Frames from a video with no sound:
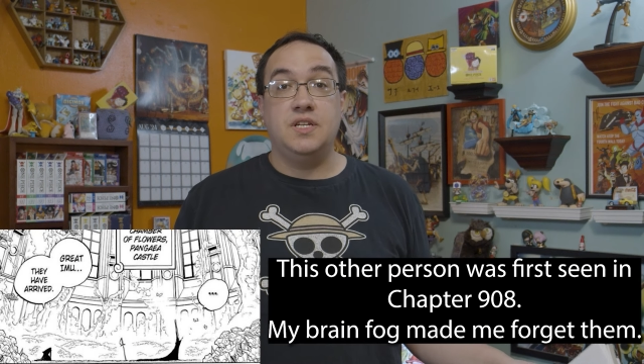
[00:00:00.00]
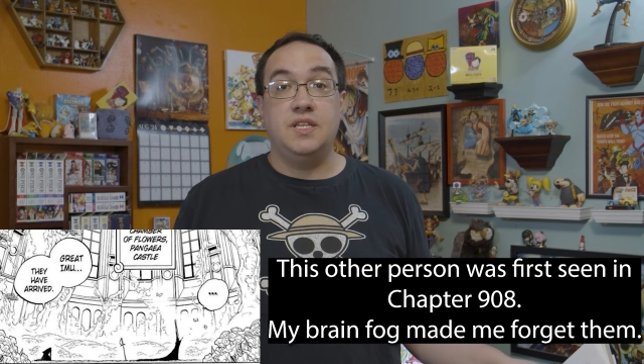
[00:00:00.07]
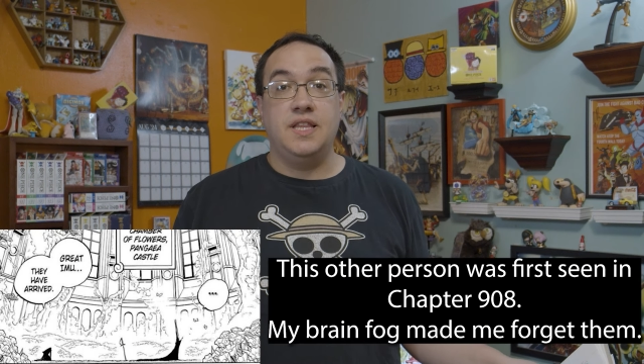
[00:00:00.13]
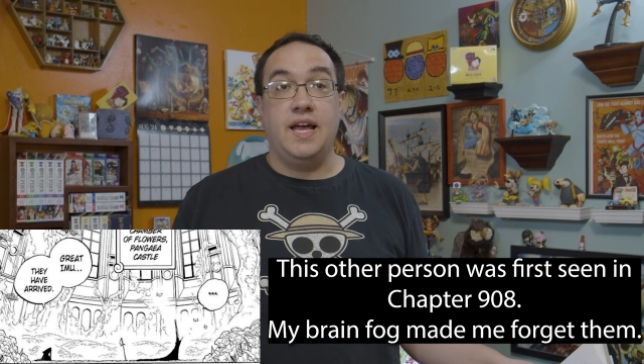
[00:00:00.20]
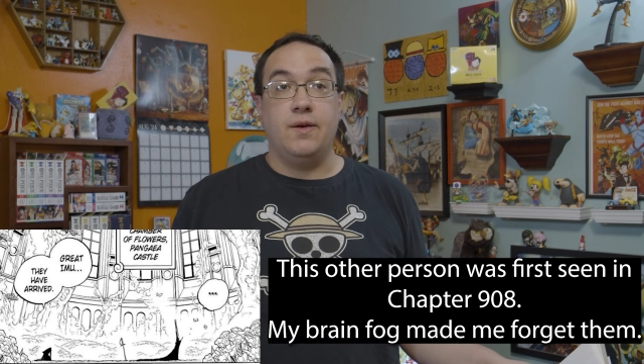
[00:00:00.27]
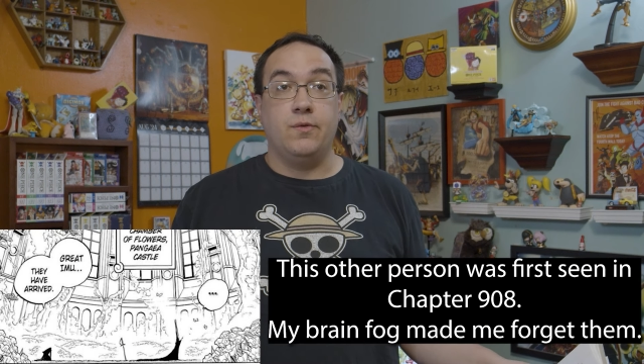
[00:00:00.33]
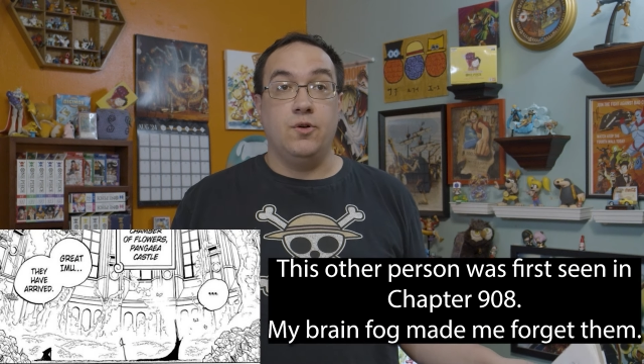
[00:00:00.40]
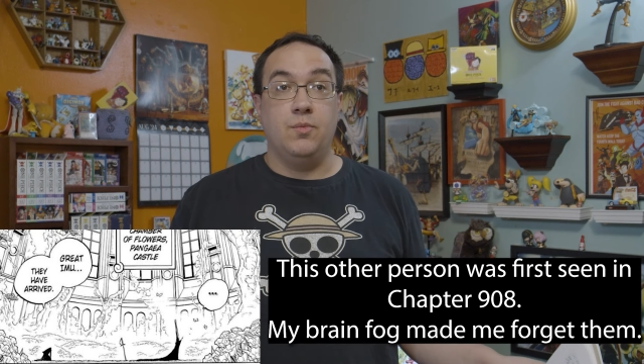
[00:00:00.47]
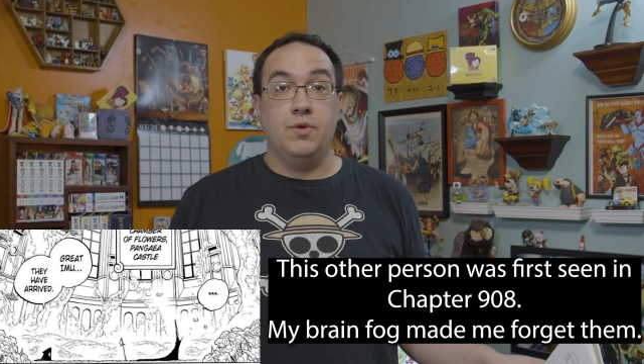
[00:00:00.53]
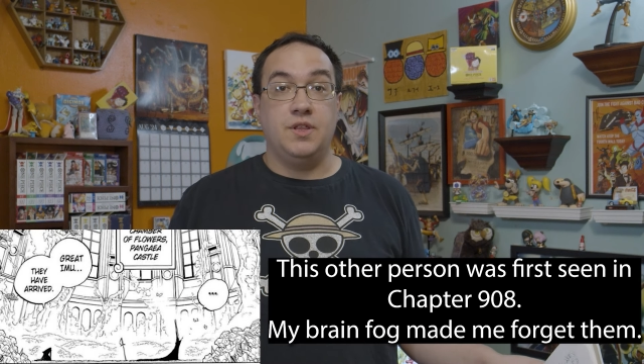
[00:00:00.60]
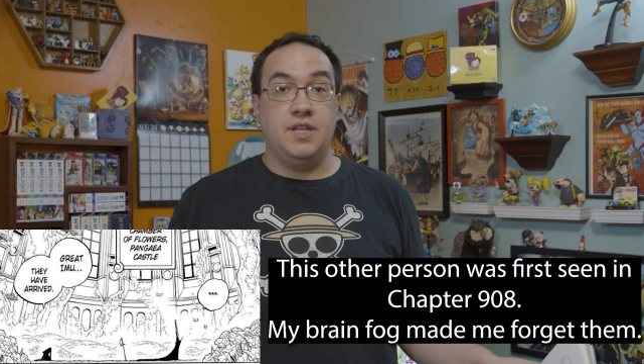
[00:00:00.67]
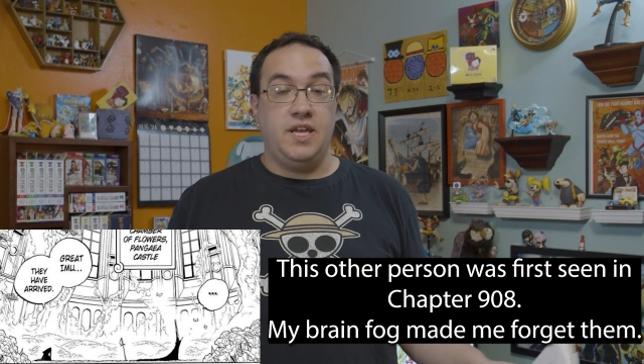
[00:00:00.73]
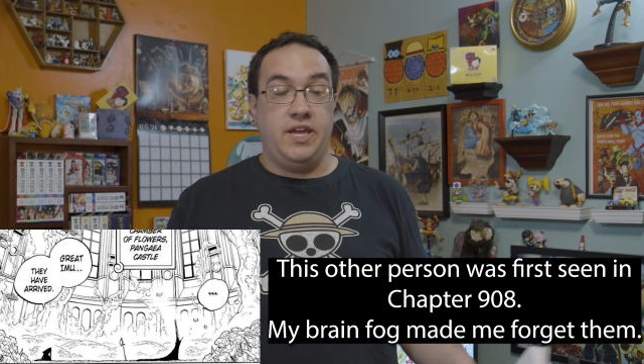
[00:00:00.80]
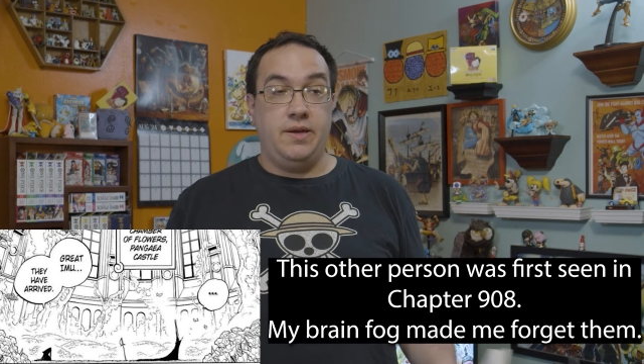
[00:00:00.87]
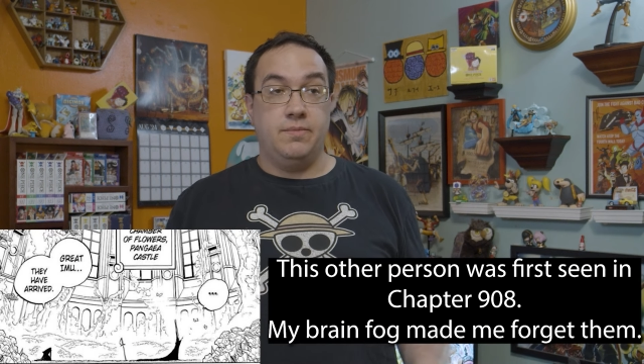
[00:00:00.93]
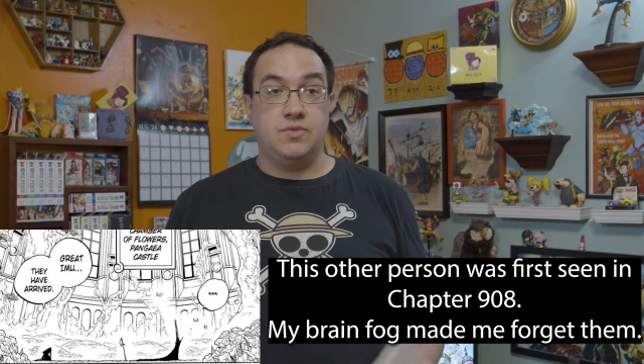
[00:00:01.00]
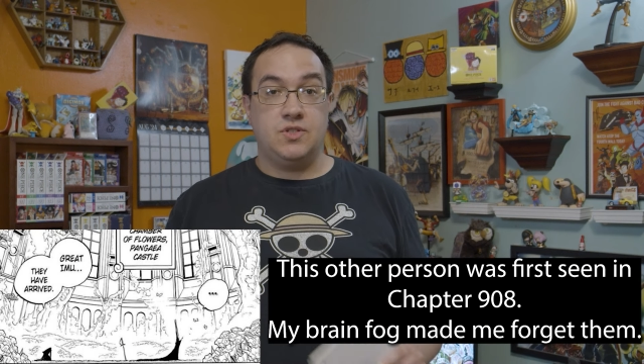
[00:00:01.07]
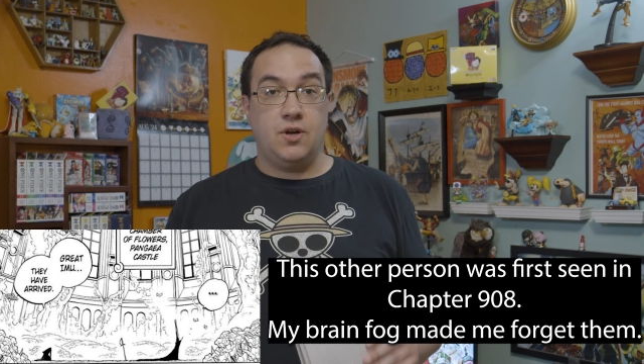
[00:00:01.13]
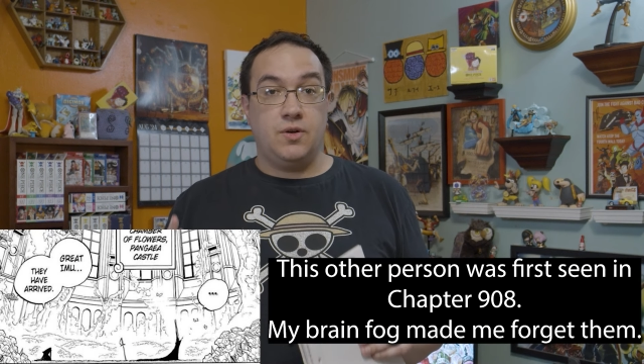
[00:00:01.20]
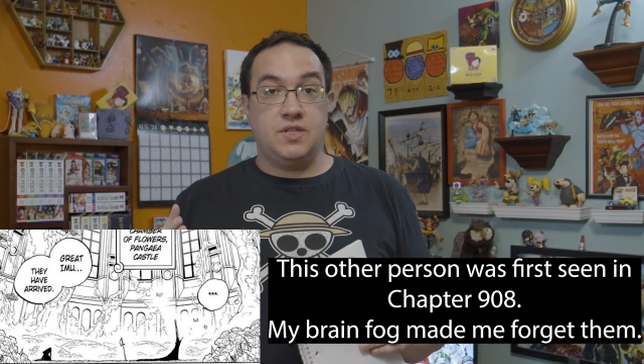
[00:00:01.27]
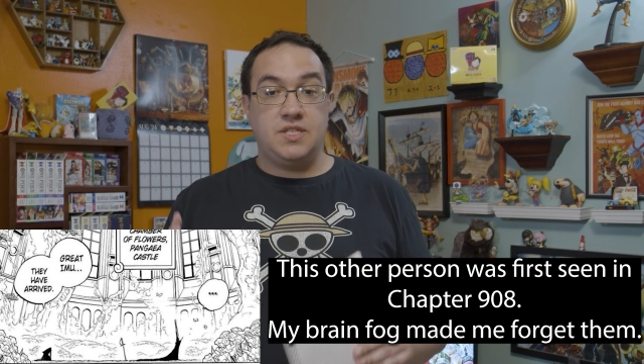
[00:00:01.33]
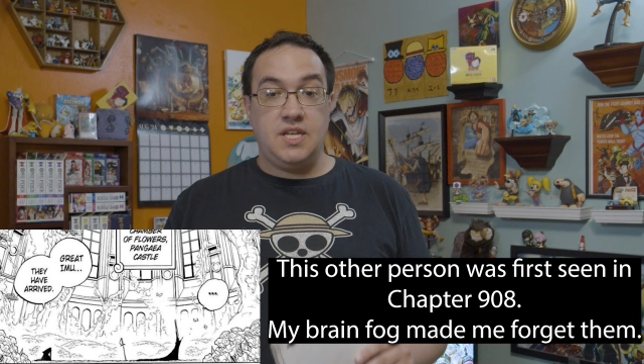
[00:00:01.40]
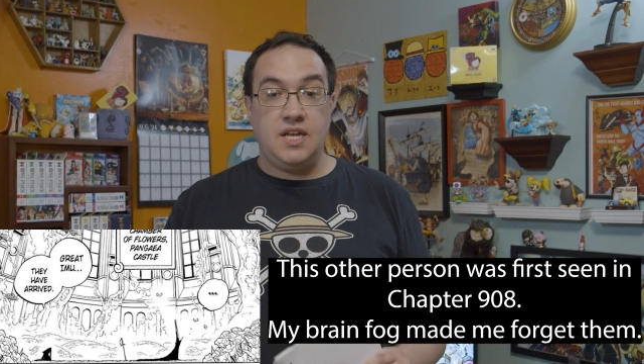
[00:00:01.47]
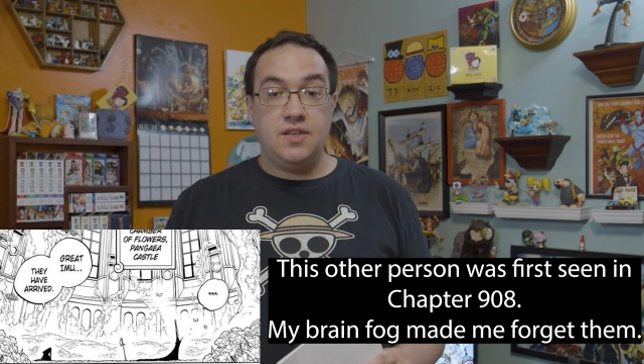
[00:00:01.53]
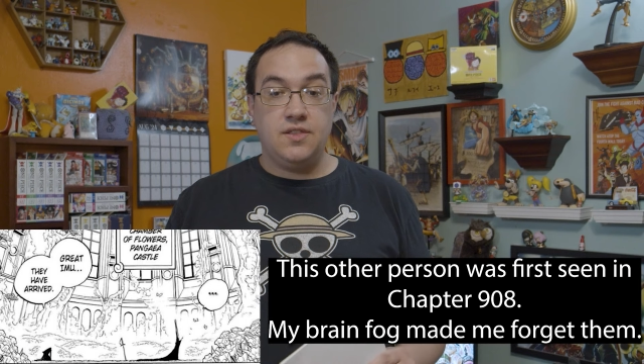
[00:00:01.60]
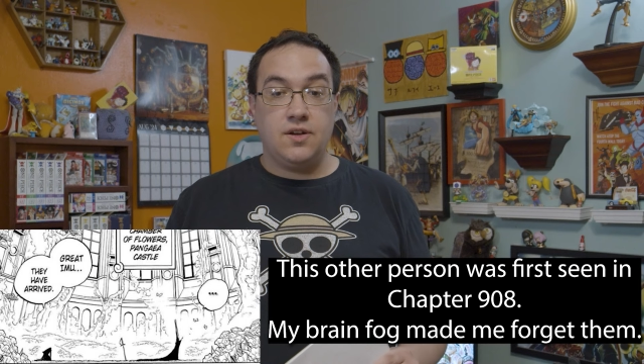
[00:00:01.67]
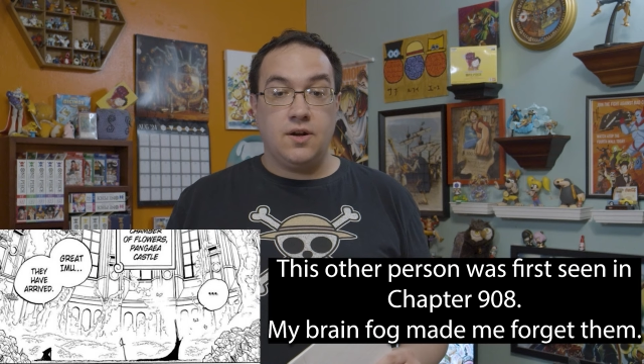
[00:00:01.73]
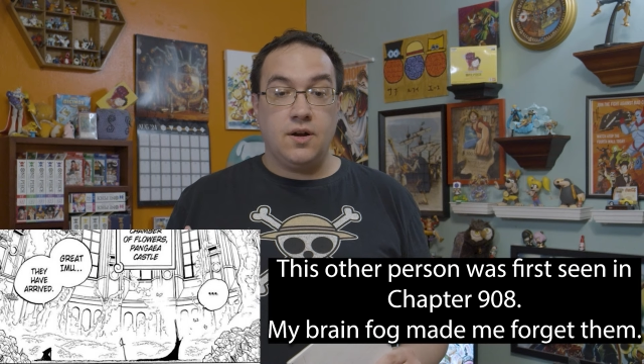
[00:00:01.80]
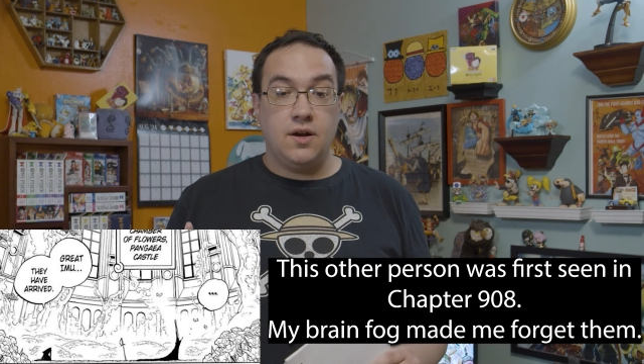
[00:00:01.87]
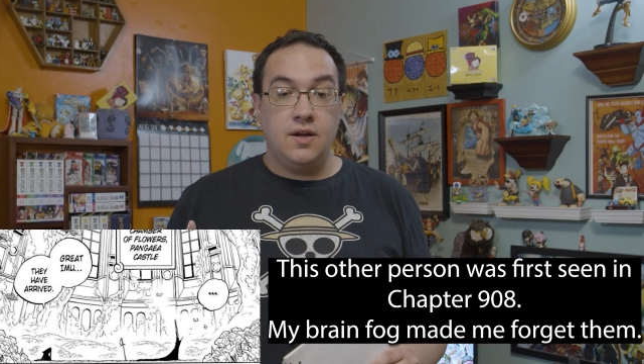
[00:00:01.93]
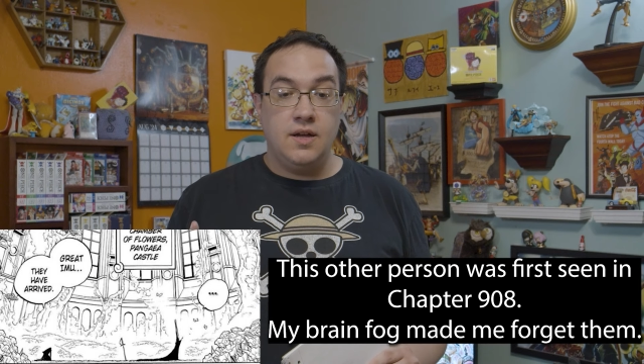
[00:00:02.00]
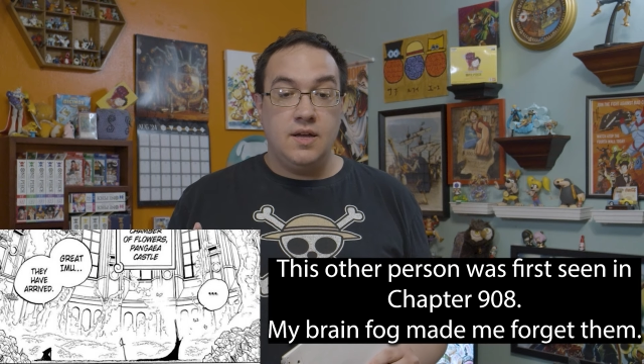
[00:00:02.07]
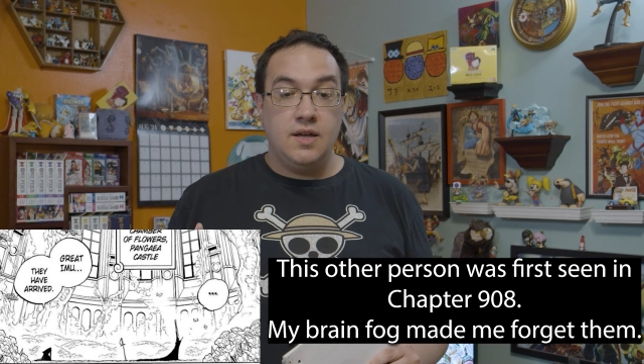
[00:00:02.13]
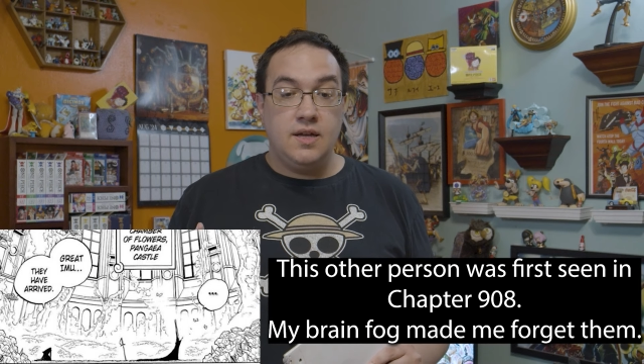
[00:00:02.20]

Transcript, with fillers: in that room with eam, so it's either